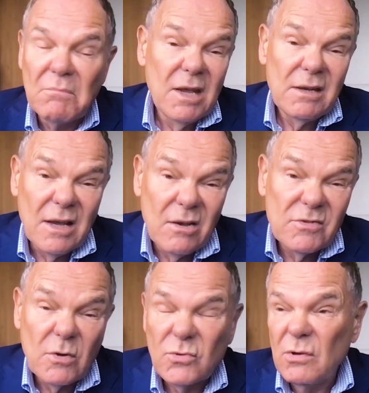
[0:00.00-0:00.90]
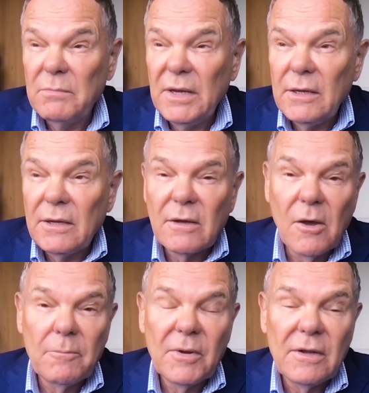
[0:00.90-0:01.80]
now social media
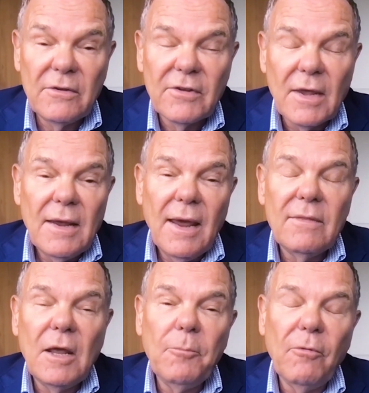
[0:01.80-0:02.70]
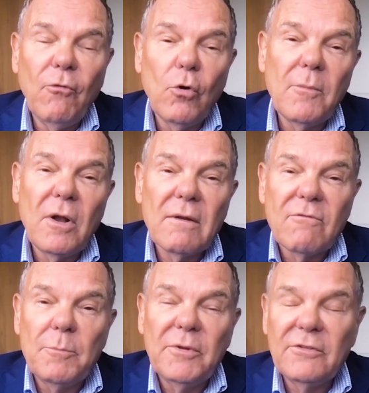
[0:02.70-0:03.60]
companies, and they perform all of the
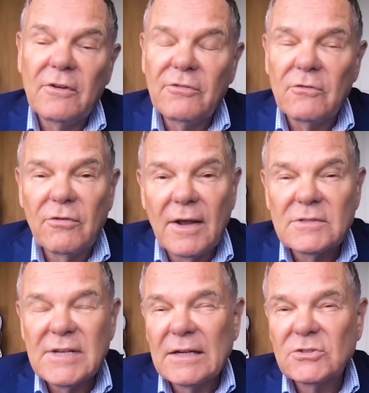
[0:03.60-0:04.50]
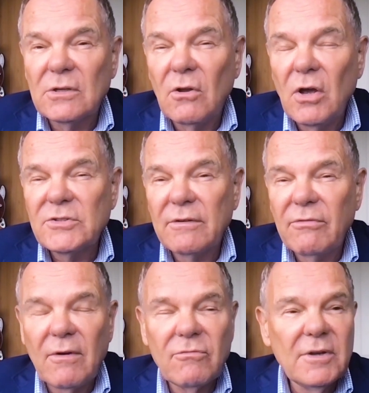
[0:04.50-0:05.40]
business and transaction logic
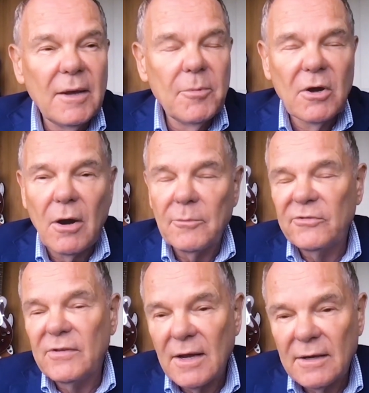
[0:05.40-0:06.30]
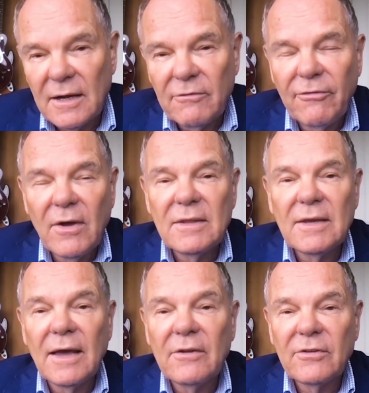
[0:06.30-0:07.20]
for every type of commerce. They identify the
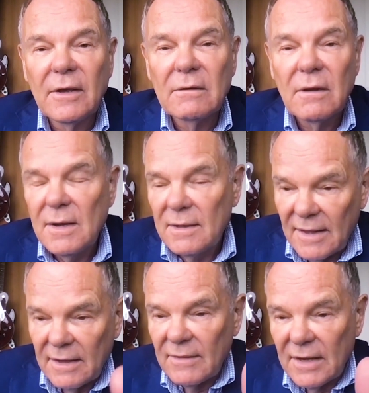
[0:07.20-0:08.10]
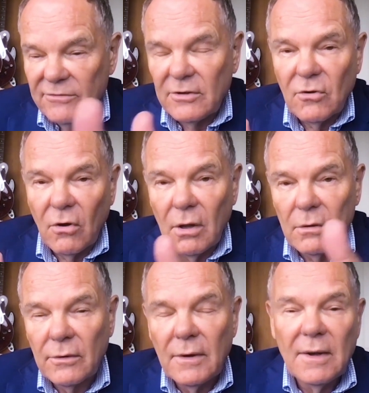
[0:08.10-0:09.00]
asset, that's a
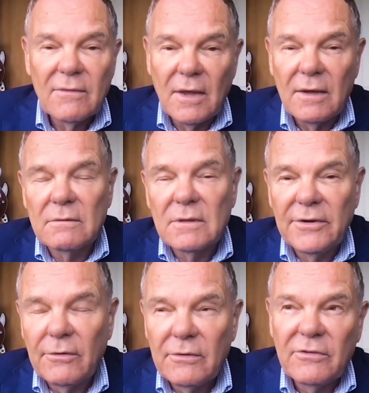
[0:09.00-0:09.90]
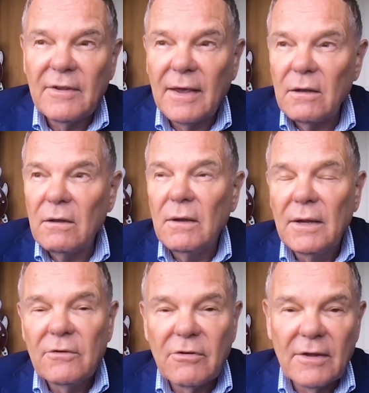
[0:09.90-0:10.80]
dollar, they clear and settle
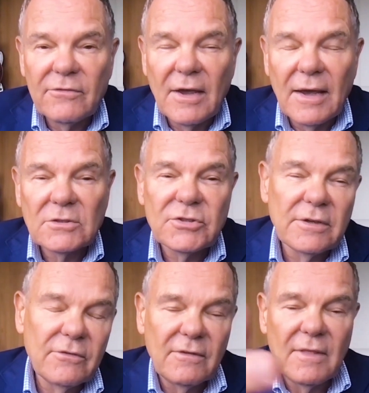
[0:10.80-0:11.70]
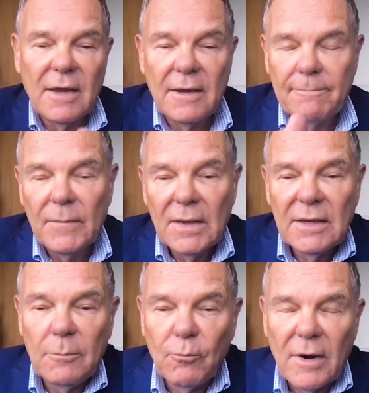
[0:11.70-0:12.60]
transactions, they
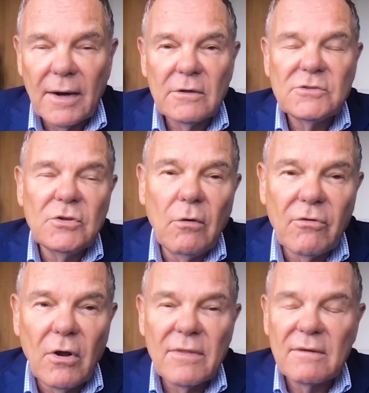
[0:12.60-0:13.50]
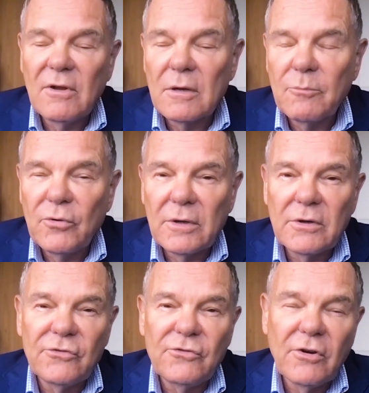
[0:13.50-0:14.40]
keep records, and overall they've done a pretty
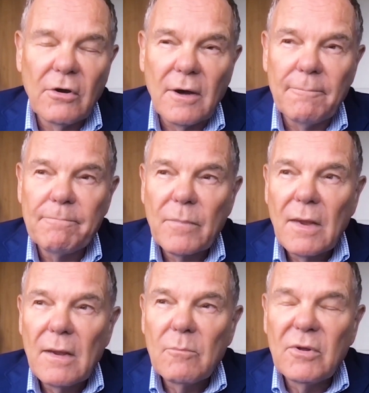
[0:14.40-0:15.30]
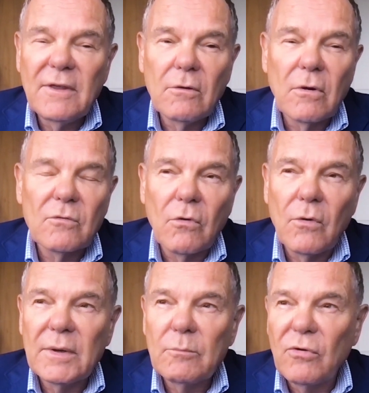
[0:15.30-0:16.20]
good job. But there are
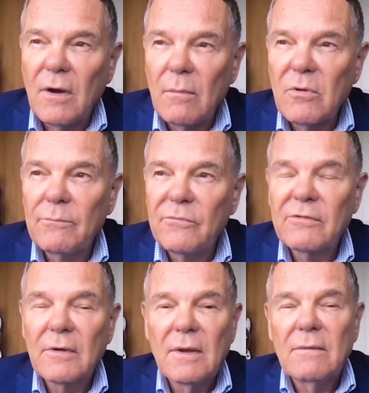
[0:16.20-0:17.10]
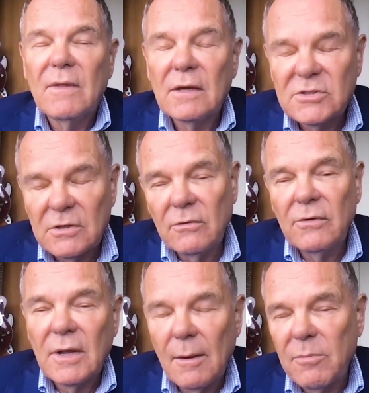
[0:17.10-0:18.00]
growing problems. They exclude
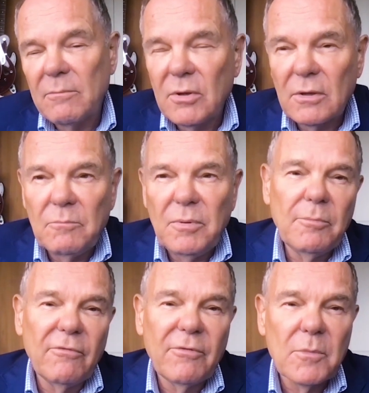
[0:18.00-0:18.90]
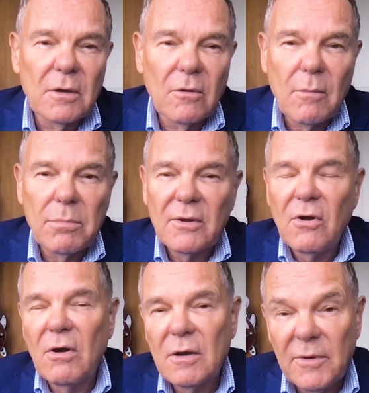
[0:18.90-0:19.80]
a couple of billion people from the global
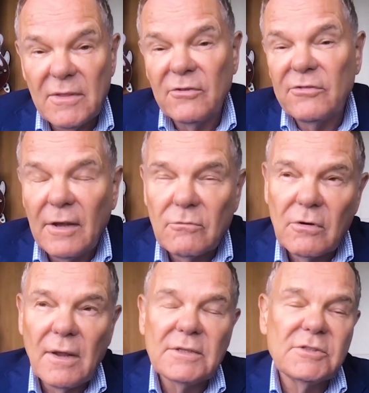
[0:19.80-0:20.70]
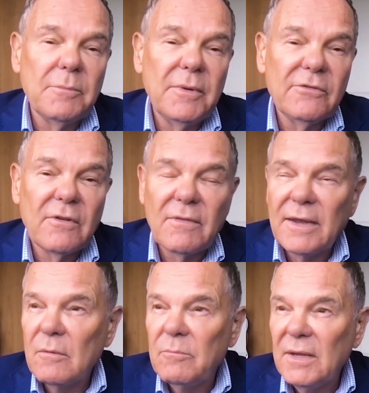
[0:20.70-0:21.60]
economy. They're centralized. It means that they
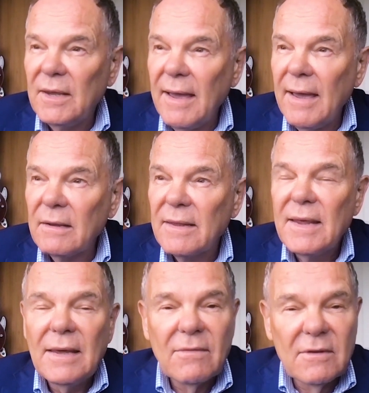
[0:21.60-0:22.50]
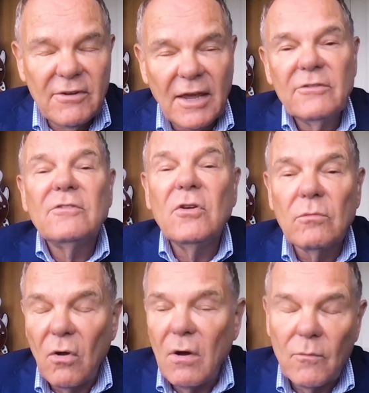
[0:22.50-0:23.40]
can be hacked. It takes too
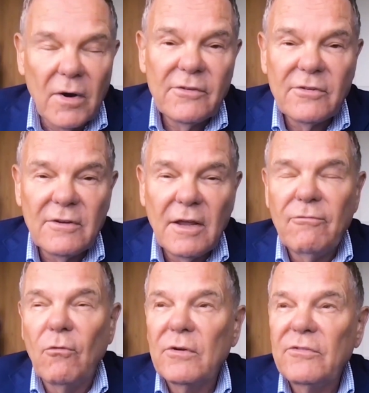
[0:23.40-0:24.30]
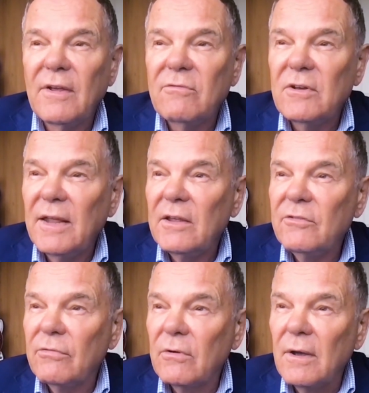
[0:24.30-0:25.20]
long. Why does it take 4 to 7 days
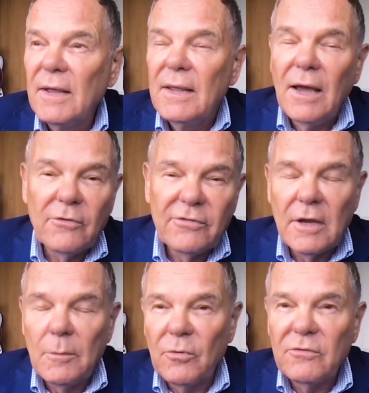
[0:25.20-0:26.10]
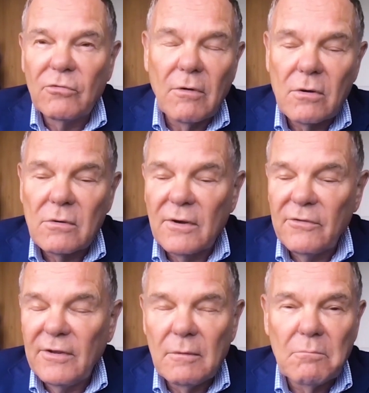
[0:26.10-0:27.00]
for a housekeeper in Toronto to
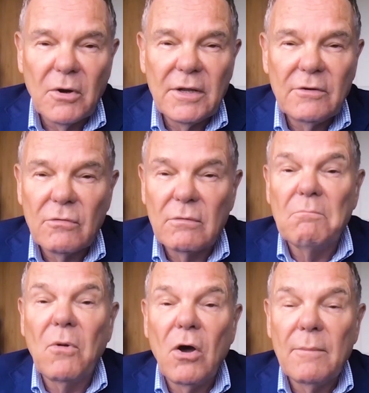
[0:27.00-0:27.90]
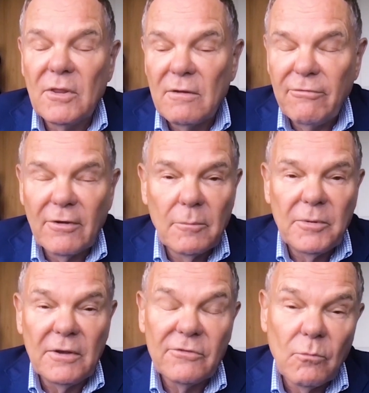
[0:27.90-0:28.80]
send money to her mom in the
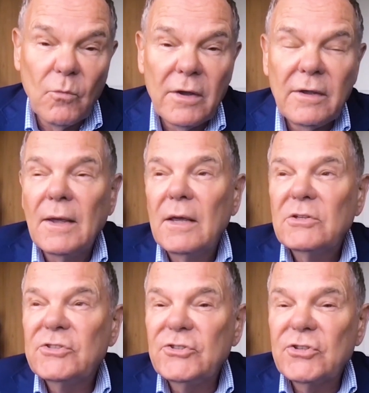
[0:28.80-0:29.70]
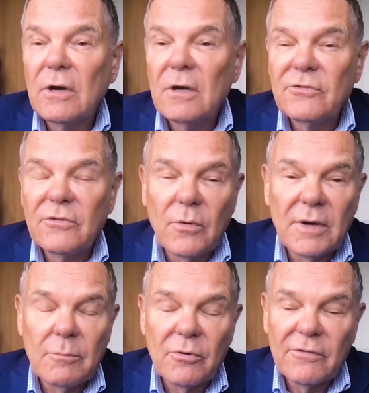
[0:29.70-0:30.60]
Philippines? And why she charged
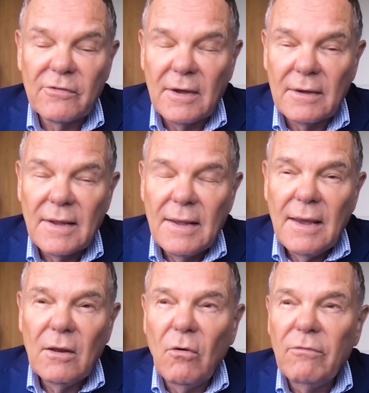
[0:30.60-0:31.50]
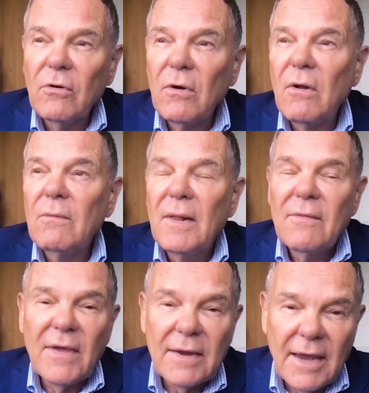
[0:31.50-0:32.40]
20%? And overall,
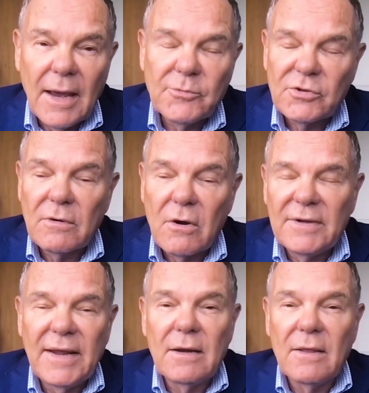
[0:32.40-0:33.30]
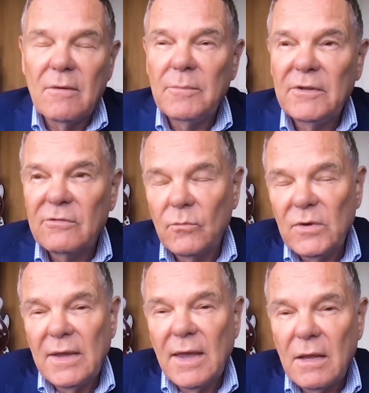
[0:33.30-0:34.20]
they capture our data. That means that we
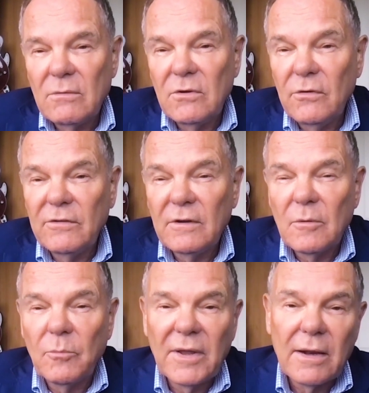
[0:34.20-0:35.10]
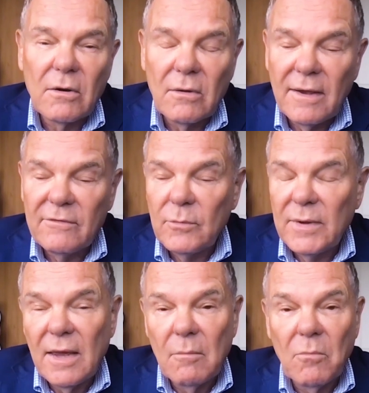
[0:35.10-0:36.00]
can't use it to plan our lives. We
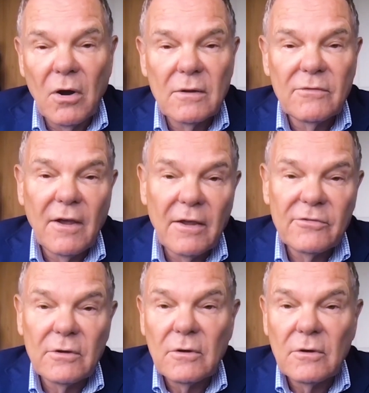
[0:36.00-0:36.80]
can't monetize it, and our